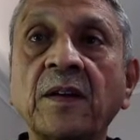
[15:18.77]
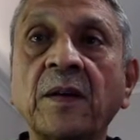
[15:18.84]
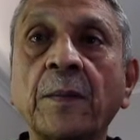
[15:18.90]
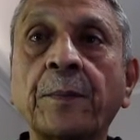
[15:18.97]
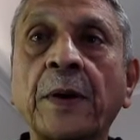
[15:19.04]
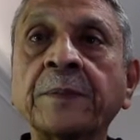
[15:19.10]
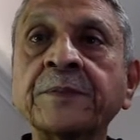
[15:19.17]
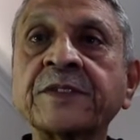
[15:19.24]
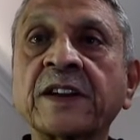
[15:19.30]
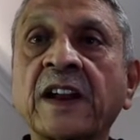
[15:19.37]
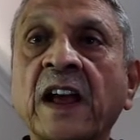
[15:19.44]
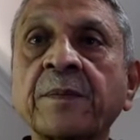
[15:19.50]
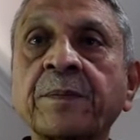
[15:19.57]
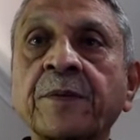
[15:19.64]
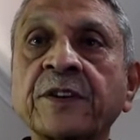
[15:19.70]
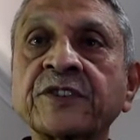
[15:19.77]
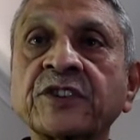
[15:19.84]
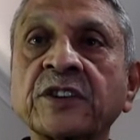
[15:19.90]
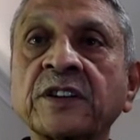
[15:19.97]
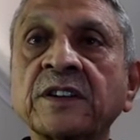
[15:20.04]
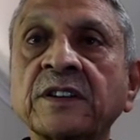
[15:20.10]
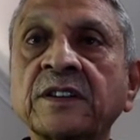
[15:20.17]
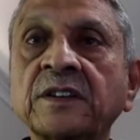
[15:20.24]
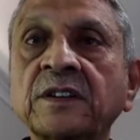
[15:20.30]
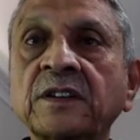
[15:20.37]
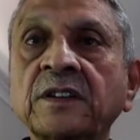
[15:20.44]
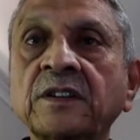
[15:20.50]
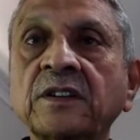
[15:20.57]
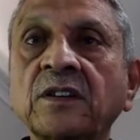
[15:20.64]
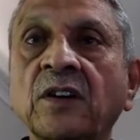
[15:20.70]
pumps at high pressure
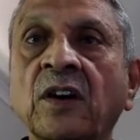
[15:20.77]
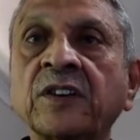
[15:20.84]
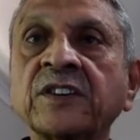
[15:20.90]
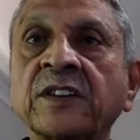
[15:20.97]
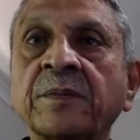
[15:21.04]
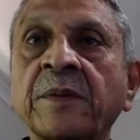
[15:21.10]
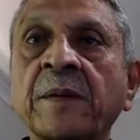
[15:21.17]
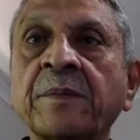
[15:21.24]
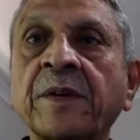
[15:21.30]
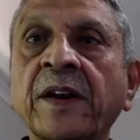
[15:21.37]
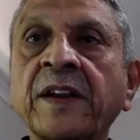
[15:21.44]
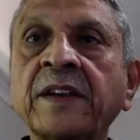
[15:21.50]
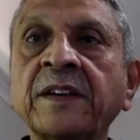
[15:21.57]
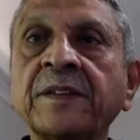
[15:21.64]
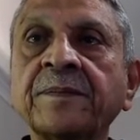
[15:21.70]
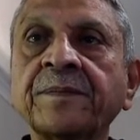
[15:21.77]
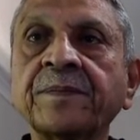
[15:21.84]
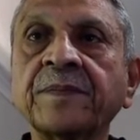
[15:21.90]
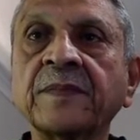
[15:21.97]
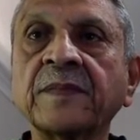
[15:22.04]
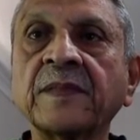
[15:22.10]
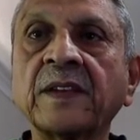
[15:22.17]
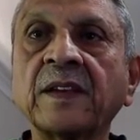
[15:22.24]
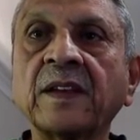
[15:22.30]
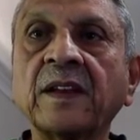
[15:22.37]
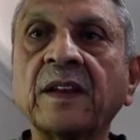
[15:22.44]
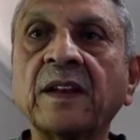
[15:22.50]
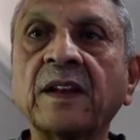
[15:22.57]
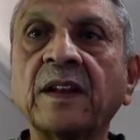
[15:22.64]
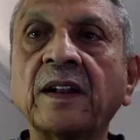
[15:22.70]
onto the membrane.
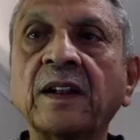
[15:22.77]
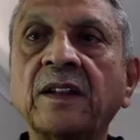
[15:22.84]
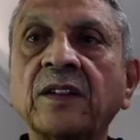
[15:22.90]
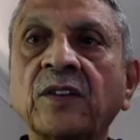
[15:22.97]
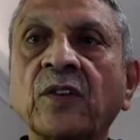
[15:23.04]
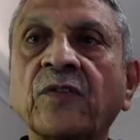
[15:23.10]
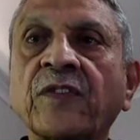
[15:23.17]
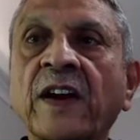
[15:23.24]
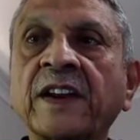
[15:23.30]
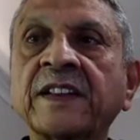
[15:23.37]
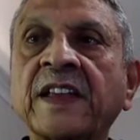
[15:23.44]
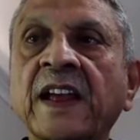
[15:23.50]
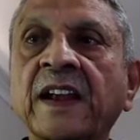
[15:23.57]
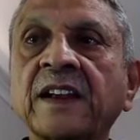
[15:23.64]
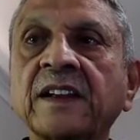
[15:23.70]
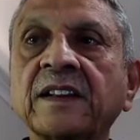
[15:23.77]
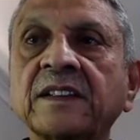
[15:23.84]
You find that